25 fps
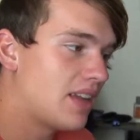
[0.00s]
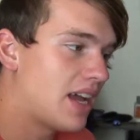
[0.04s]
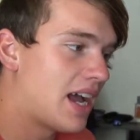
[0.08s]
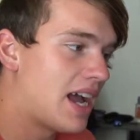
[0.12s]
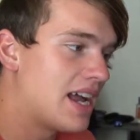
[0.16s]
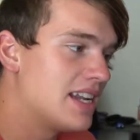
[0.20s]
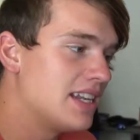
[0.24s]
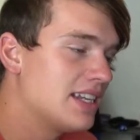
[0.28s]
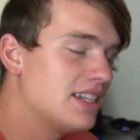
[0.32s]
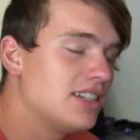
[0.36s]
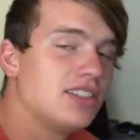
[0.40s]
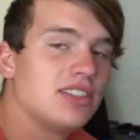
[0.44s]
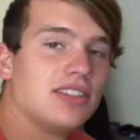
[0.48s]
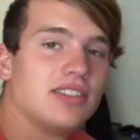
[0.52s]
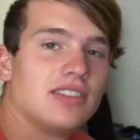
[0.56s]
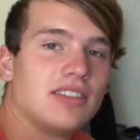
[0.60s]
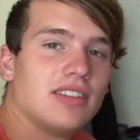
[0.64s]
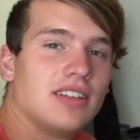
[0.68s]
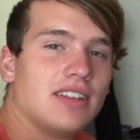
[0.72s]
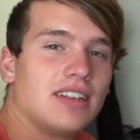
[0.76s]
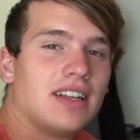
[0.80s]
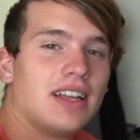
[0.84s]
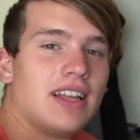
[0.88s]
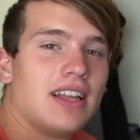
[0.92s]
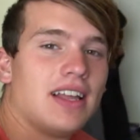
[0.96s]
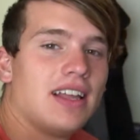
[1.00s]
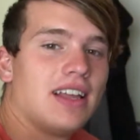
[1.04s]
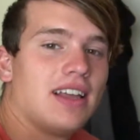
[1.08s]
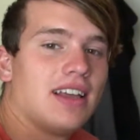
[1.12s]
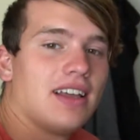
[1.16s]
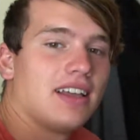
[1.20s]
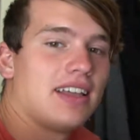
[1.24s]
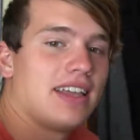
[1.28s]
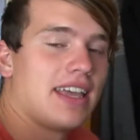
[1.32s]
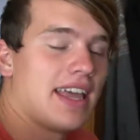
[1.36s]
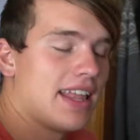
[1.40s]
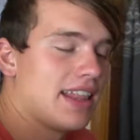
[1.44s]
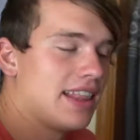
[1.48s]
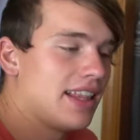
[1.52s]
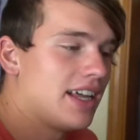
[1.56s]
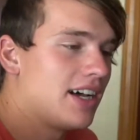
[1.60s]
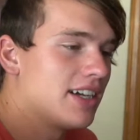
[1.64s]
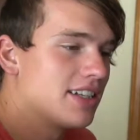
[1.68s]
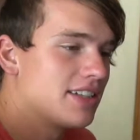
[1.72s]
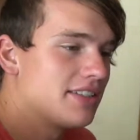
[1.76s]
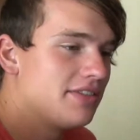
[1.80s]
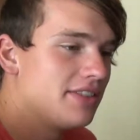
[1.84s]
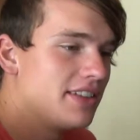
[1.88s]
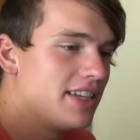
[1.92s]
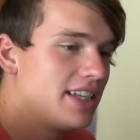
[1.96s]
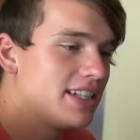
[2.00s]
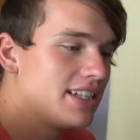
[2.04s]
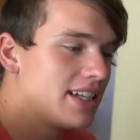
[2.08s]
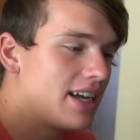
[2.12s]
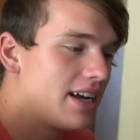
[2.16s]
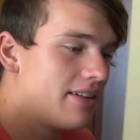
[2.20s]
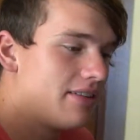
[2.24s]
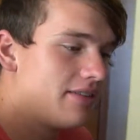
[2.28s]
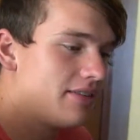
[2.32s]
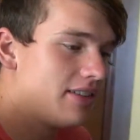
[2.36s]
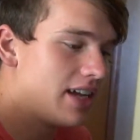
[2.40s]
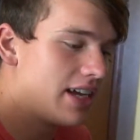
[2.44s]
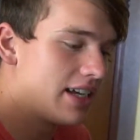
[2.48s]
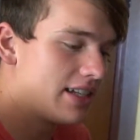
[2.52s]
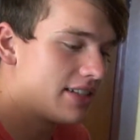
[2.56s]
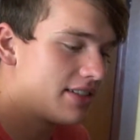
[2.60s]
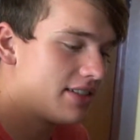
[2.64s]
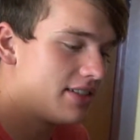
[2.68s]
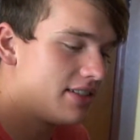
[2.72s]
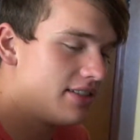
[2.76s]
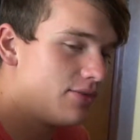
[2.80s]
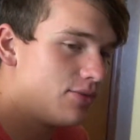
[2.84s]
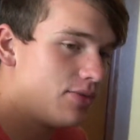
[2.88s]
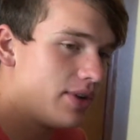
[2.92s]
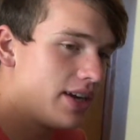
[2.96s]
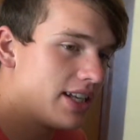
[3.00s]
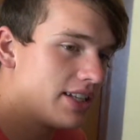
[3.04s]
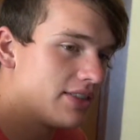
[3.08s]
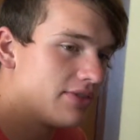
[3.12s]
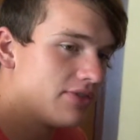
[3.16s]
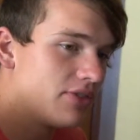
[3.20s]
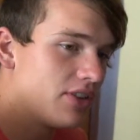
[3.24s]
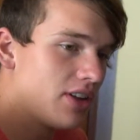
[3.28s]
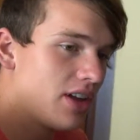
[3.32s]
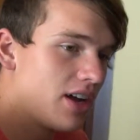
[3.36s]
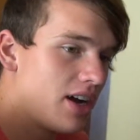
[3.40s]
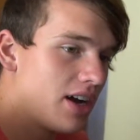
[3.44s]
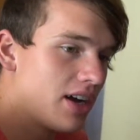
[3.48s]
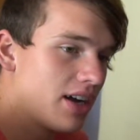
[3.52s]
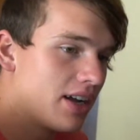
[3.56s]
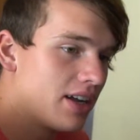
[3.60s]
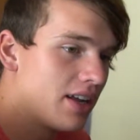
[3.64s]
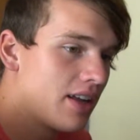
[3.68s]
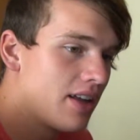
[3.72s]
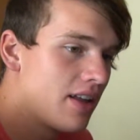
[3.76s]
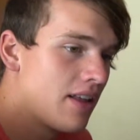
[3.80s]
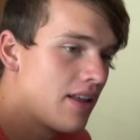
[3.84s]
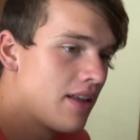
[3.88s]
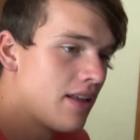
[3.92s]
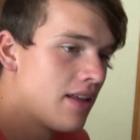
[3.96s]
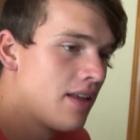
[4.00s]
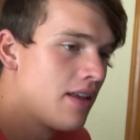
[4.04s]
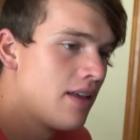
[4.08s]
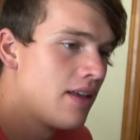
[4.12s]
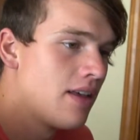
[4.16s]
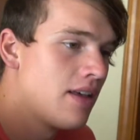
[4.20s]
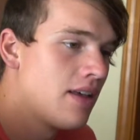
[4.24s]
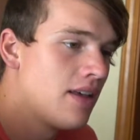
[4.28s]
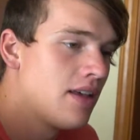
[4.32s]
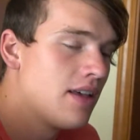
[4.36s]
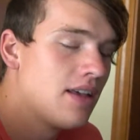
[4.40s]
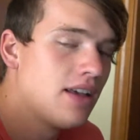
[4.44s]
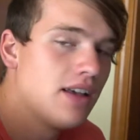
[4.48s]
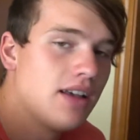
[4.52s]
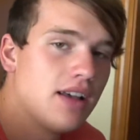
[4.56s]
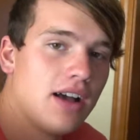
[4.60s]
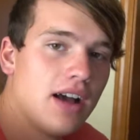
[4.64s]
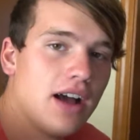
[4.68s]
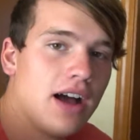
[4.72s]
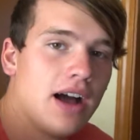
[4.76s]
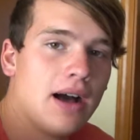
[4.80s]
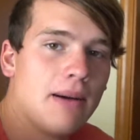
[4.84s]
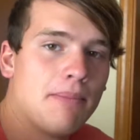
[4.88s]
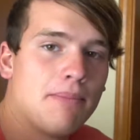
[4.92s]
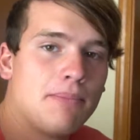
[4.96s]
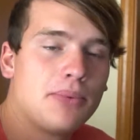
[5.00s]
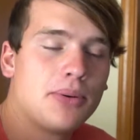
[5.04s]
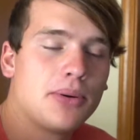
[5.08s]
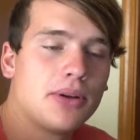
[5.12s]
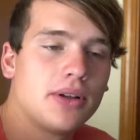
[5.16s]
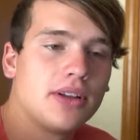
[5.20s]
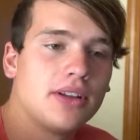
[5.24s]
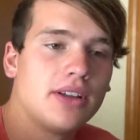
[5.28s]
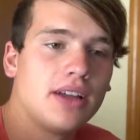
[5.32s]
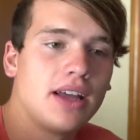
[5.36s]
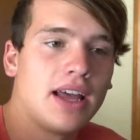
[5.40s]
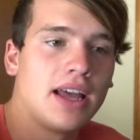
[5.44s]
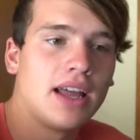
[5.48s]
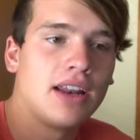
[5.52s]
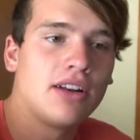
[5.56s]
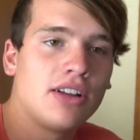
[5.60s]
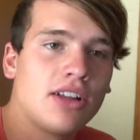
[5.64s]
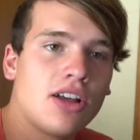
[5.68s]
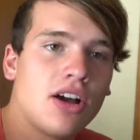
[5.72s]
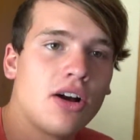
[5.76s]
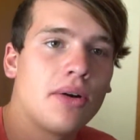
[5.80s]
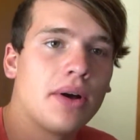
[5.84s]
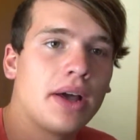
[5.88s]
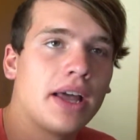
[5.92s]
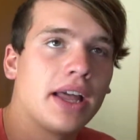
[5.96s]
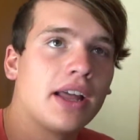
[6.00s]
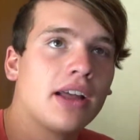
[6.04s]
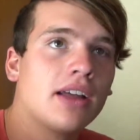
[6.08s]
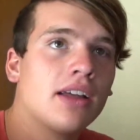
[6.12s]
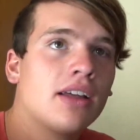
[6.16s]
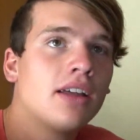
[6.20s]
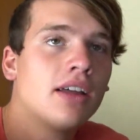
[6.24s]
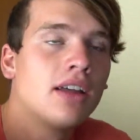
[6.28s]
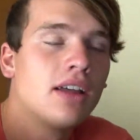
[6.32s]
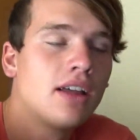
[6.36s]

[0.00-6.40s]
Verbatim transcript: I didn't get last week's up, uh, last week's vlog up and going